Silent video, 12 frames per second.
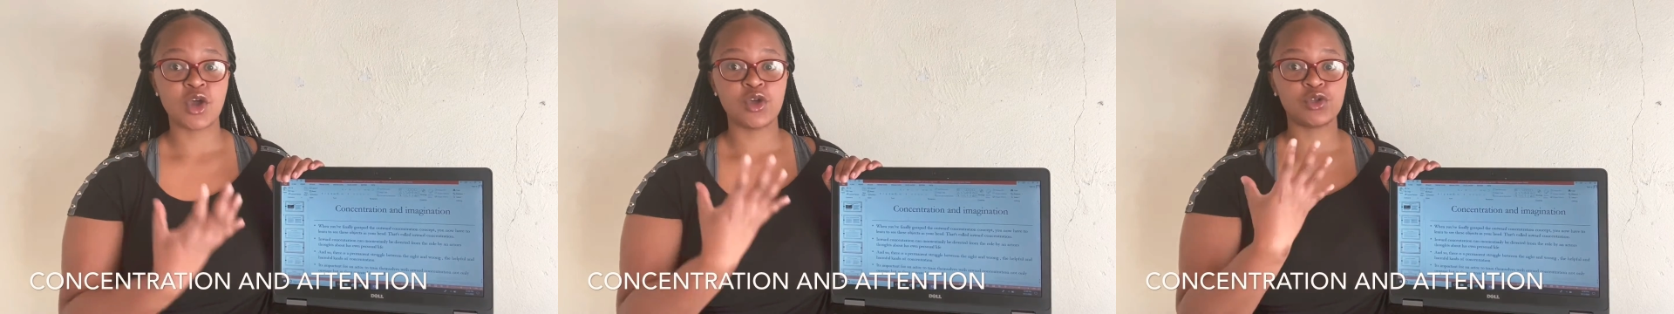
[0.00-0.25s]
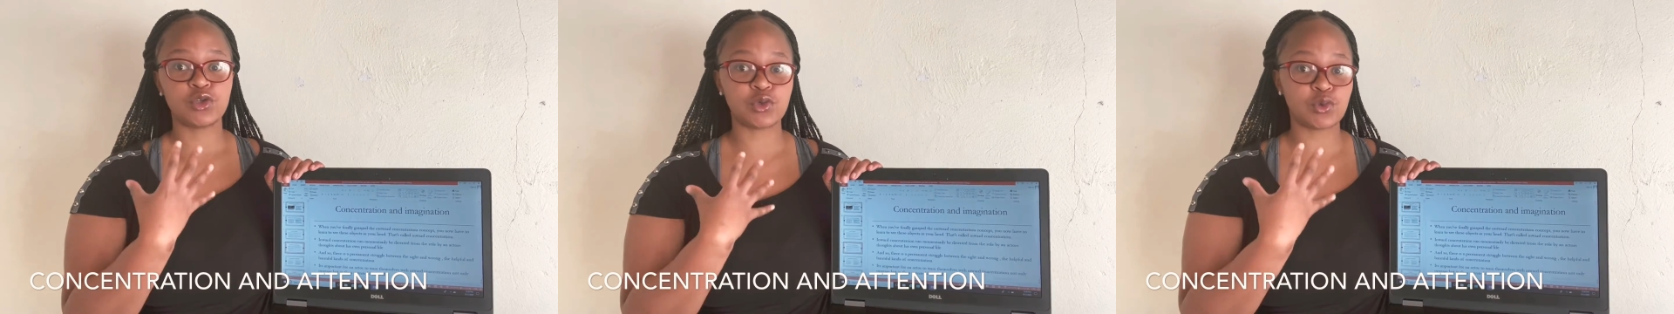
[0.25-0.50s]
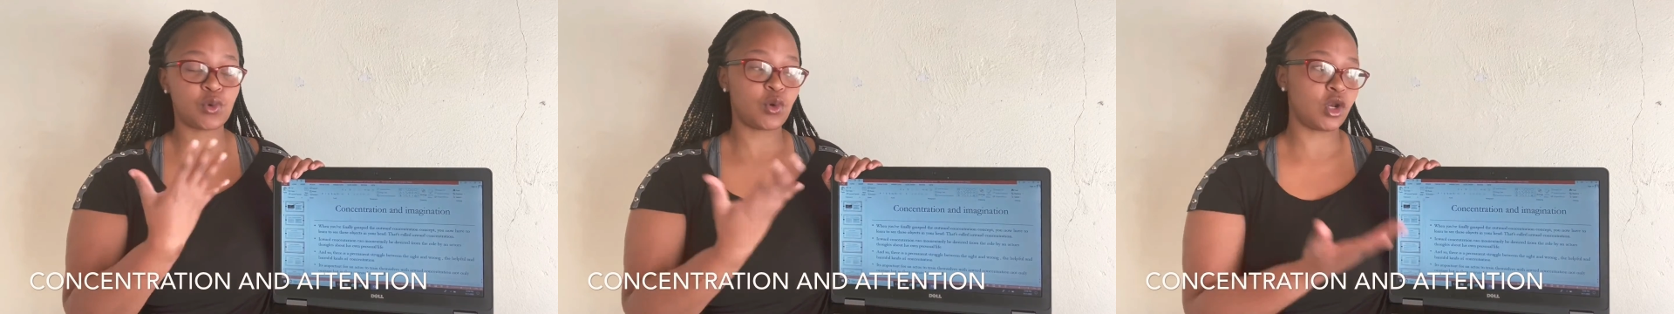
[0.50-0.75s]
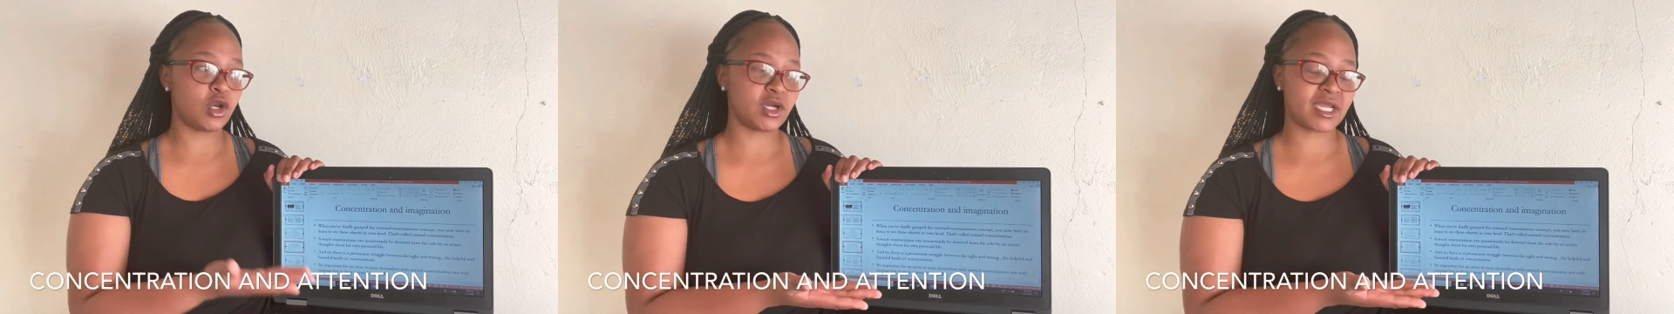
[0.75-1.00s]
to
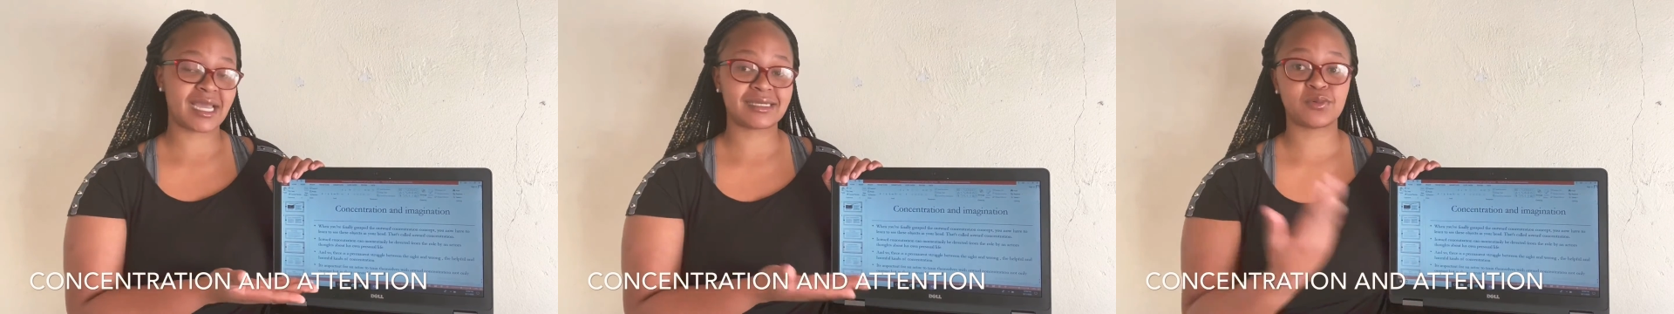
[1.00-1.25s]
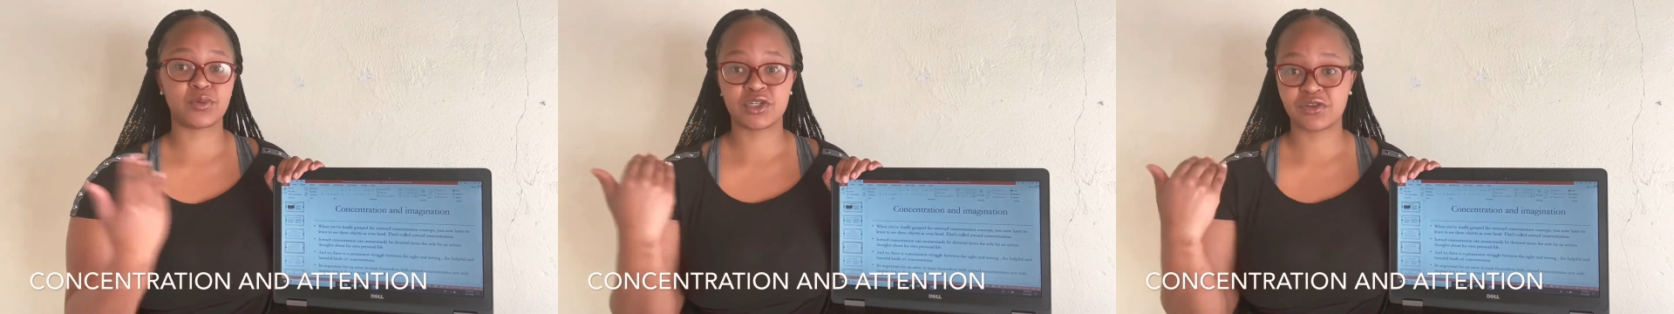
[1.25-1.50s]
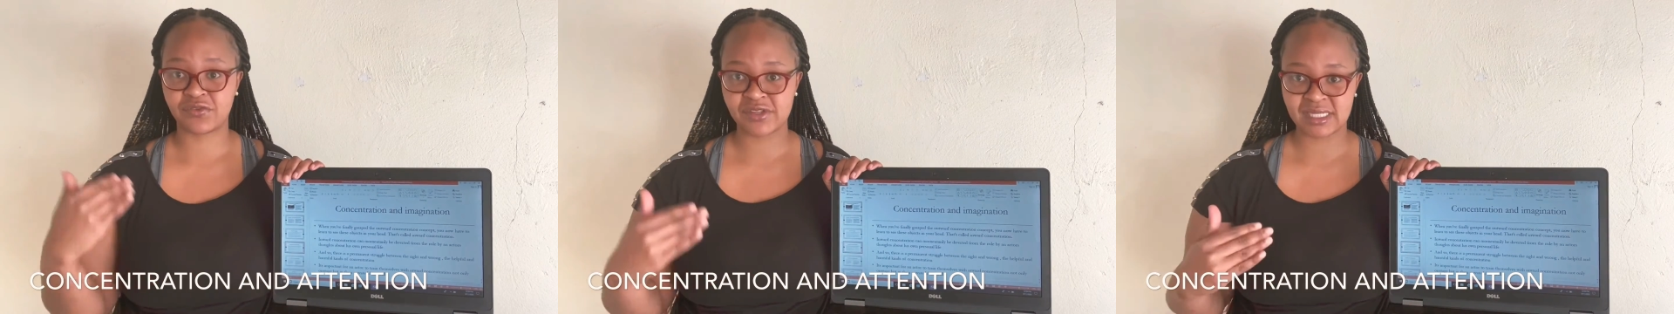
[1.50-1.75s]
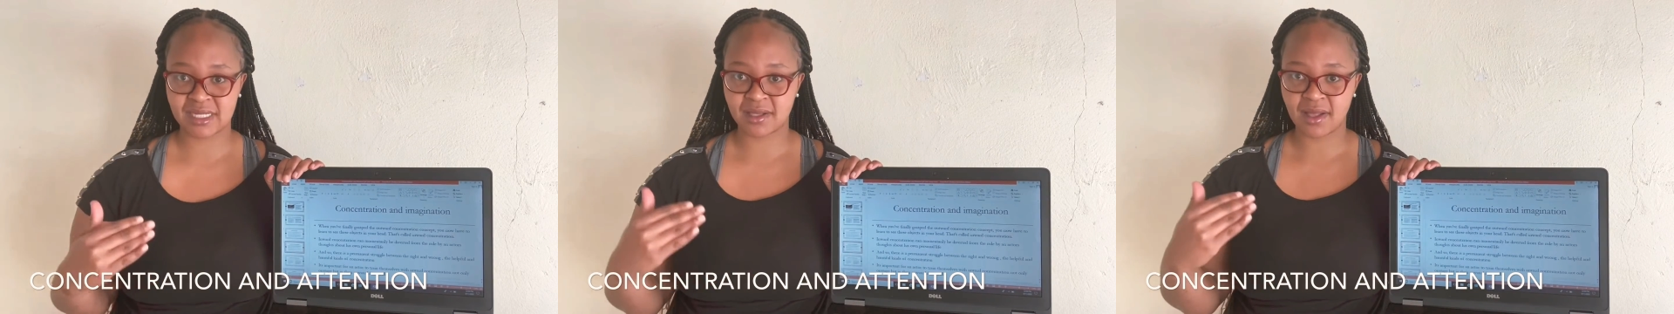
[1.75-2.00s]
look at with your
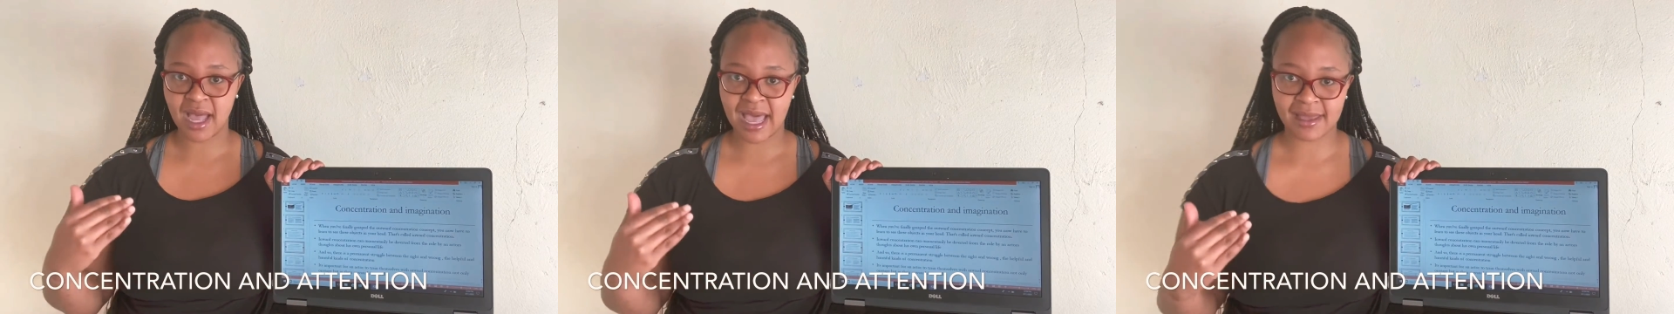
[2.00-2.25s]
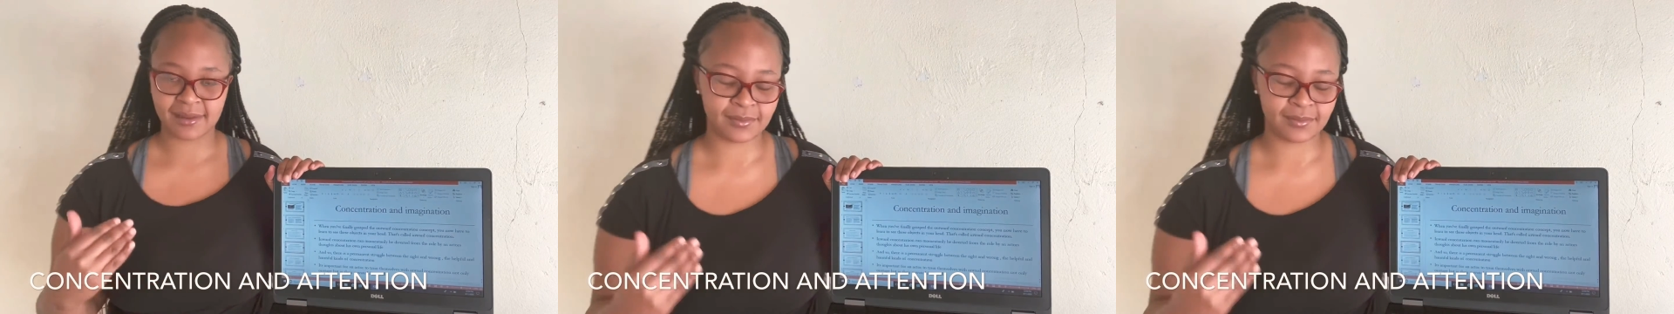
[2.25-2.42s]
physical eye.